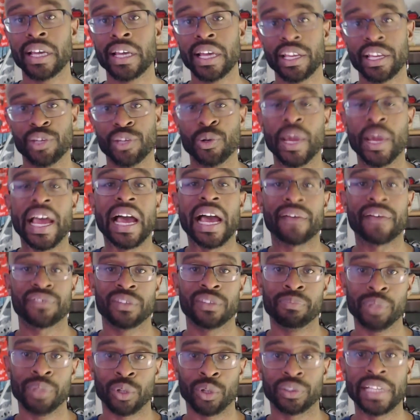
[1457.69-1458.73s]
You have to
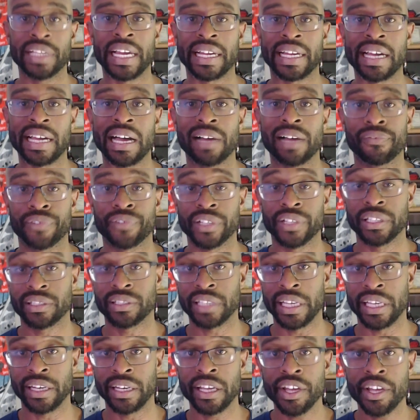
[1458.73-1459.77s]
build that confidence.
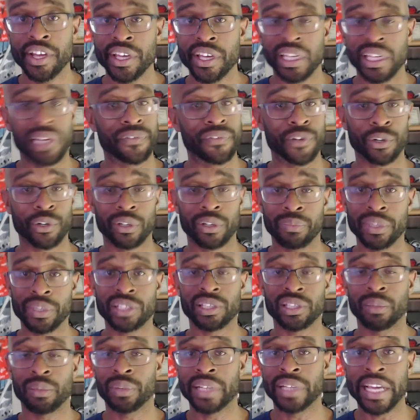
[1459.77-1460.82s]
And if you're going to be
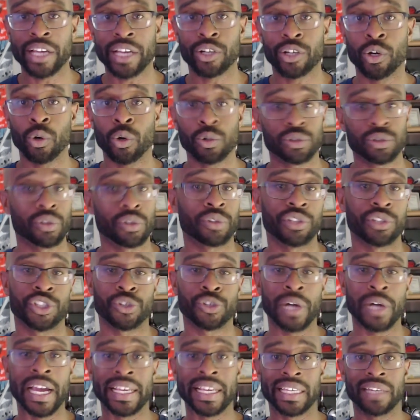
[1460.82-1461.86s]
someone that goes on to
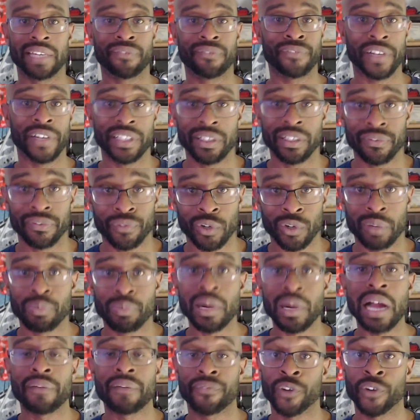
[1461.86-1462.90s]
try and get funded for a
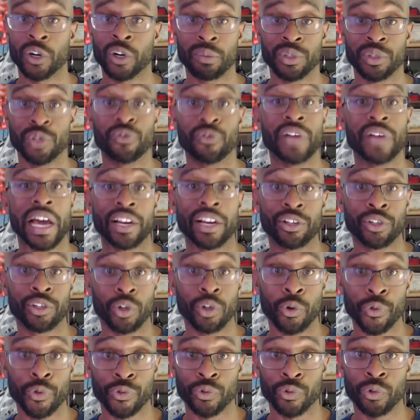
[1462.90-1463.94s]
prop firm, and you've got to go
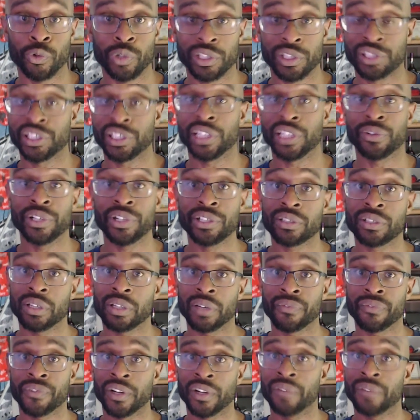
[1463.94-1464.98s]
through a series
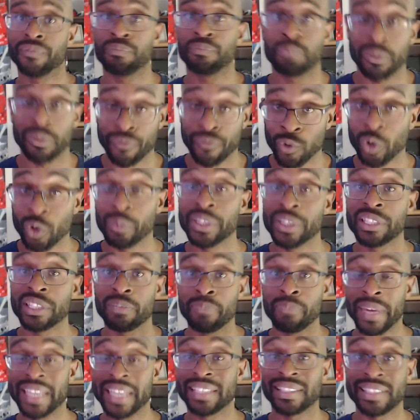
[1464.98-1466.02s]
of
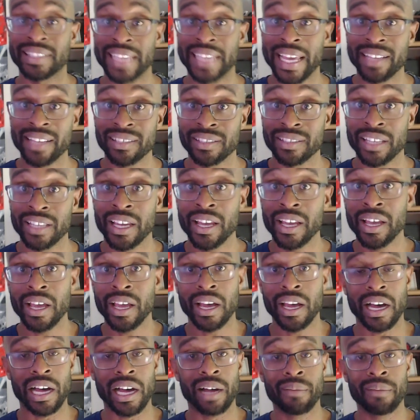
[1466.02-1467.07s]
performance-based tests,
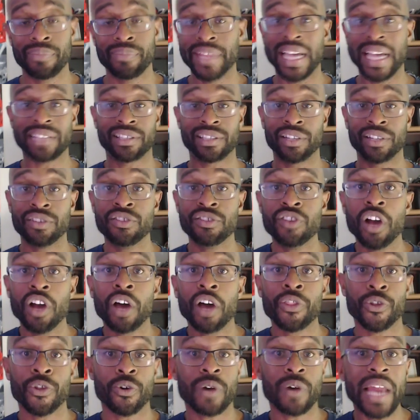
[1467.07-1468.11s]
that's
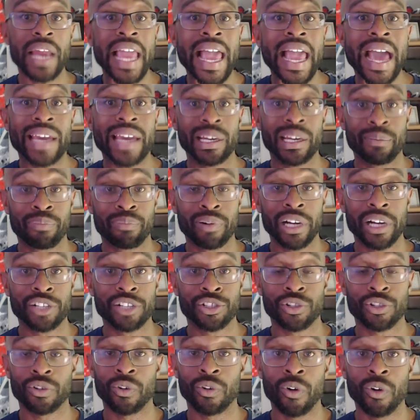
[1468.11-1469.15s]
another added
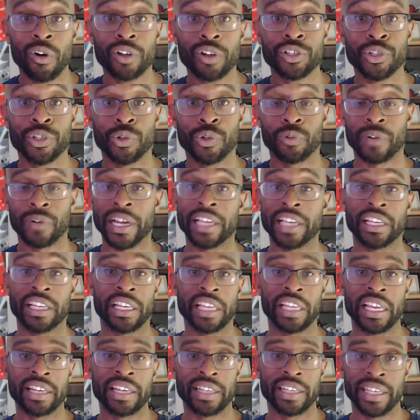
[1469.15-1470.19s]
pressure on you, right?
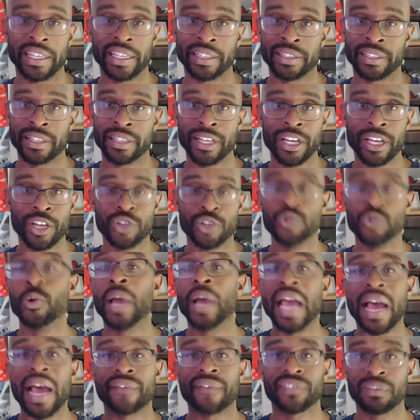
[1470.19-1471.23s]
And you
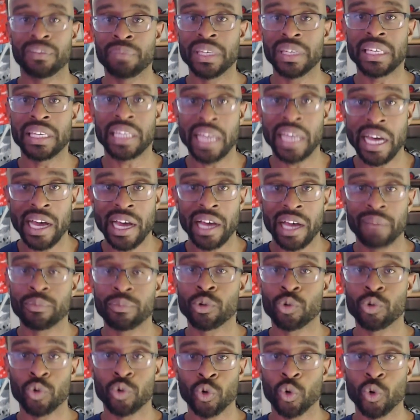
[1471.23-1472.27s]
have to be calm,
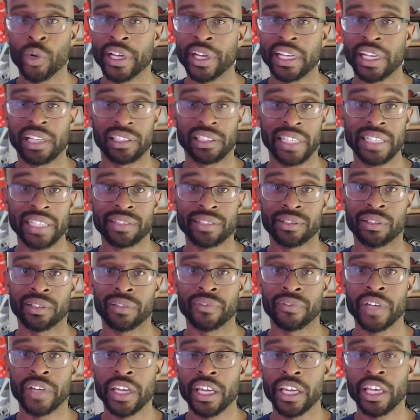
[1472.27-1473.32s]
cool, and
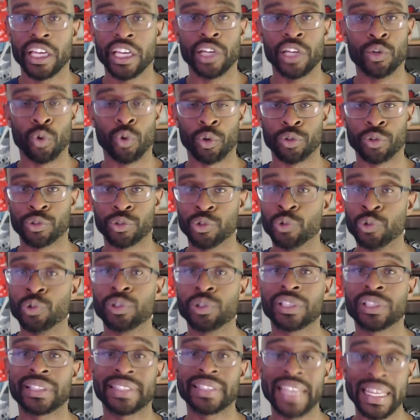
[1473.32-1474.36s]
collective in order to
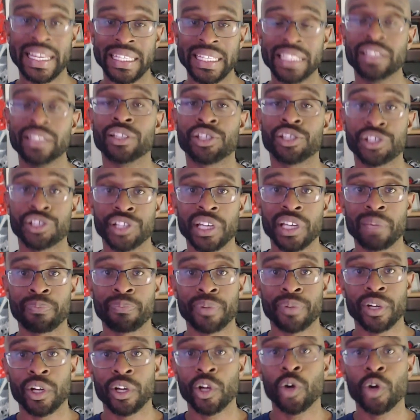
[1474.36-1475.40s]
steady the ship
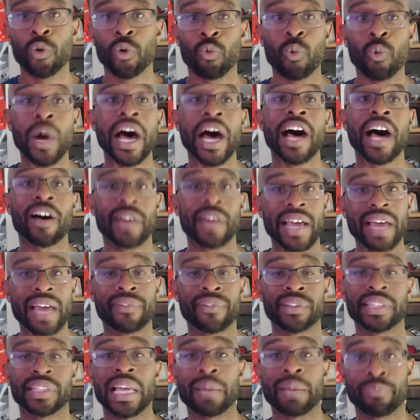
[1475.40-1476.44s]
while
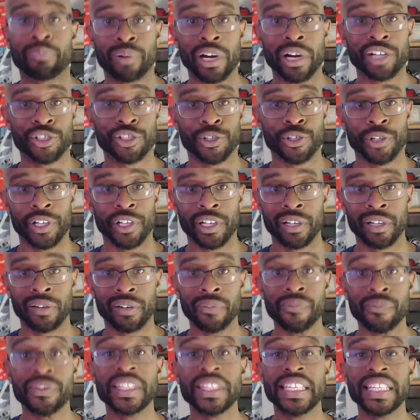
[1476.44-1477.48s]
having that pressure
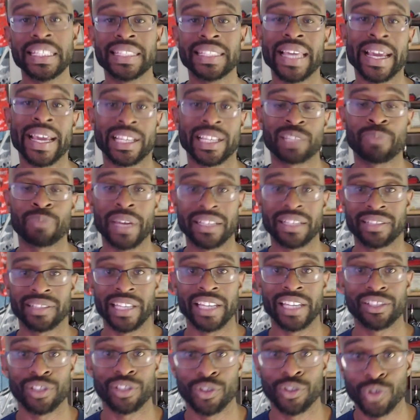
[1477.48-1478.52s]
of these
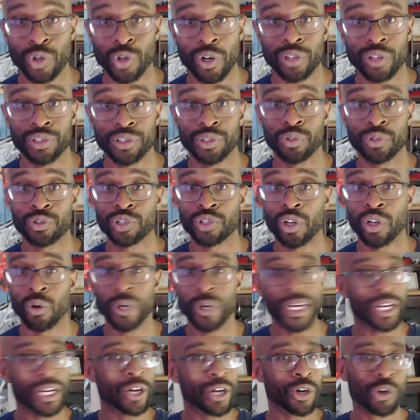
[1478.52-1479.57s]
expectations on you. So
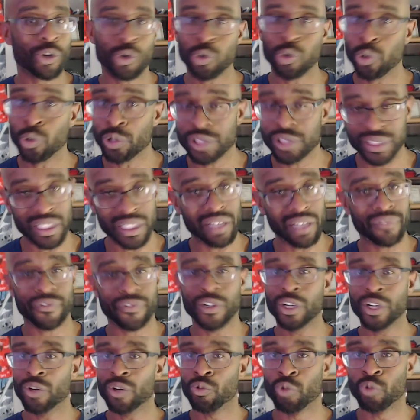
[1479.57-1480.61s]
cool stuff.
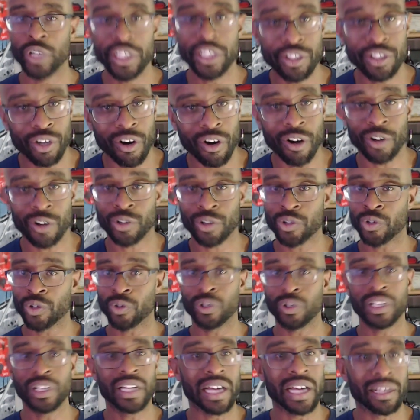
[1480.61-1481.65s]
Read the
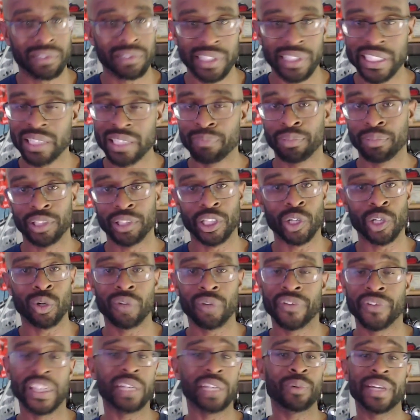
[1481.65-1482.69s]
article. I'll link it below. If
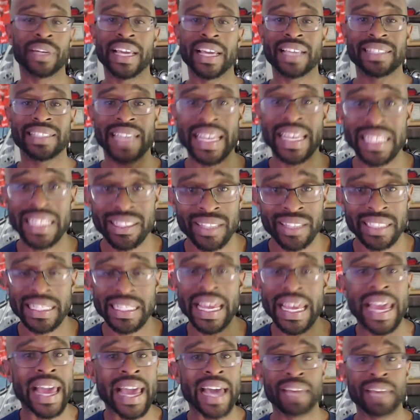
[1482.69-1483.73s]
anyone has anything to
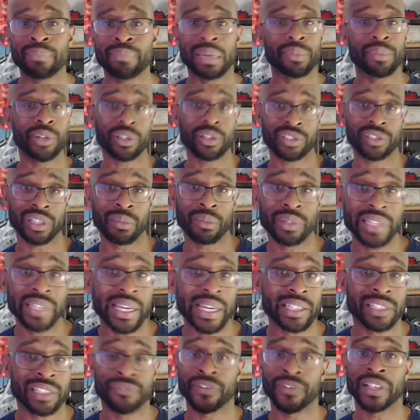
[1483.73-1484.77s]
add, maybe you're someone that
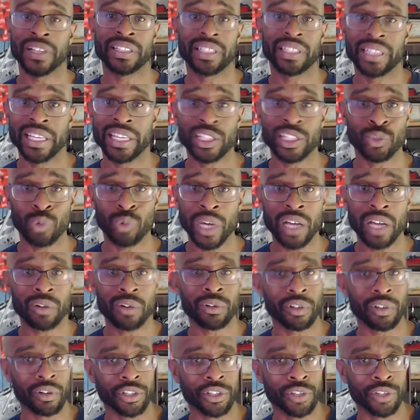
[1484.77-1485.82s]
is funded as well,
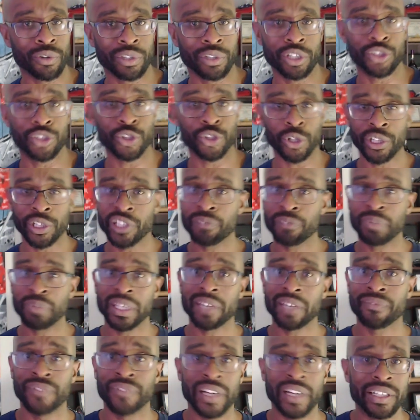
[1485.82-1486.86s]
or you're on the journey of being
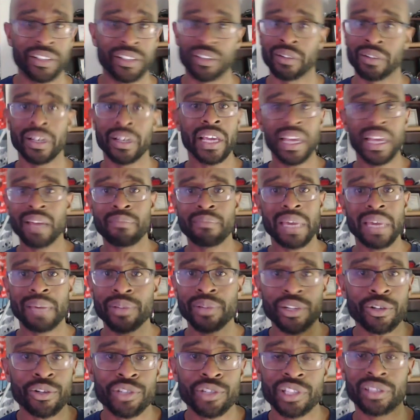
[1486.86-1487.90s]
funded, or maybe
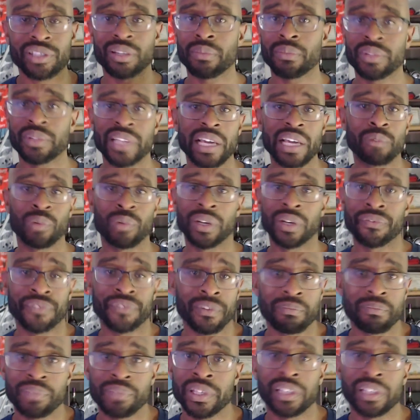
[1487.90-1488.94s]
you're just someone that went
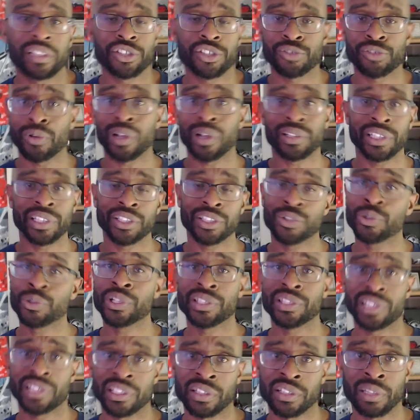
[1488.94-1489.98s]
from being a struggling to
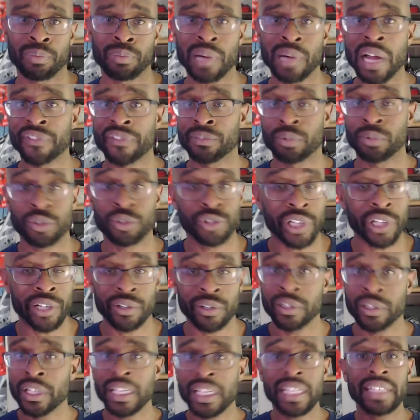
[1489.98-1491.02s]
consistently profitable
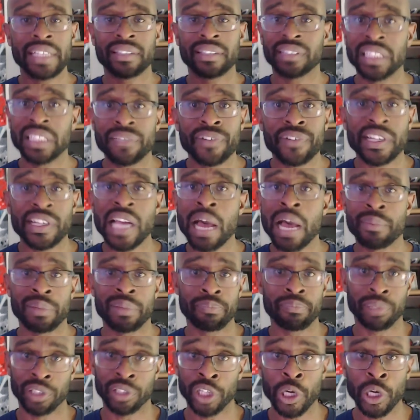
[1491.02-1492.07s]
trader, leave a comment
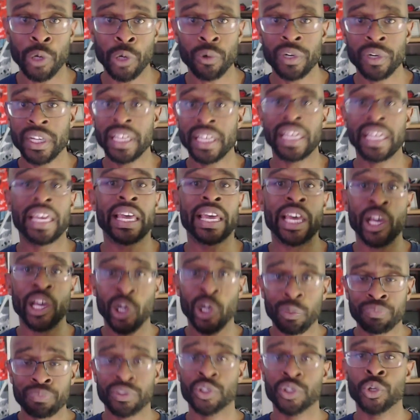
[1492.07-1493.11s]
below.
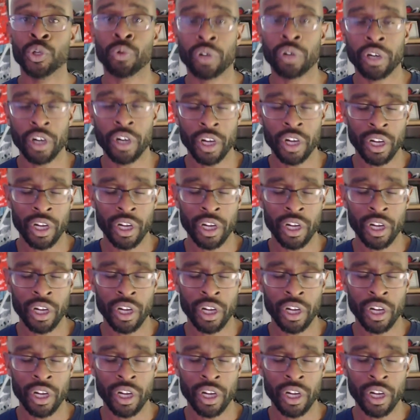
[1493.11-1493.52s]
Help the newer...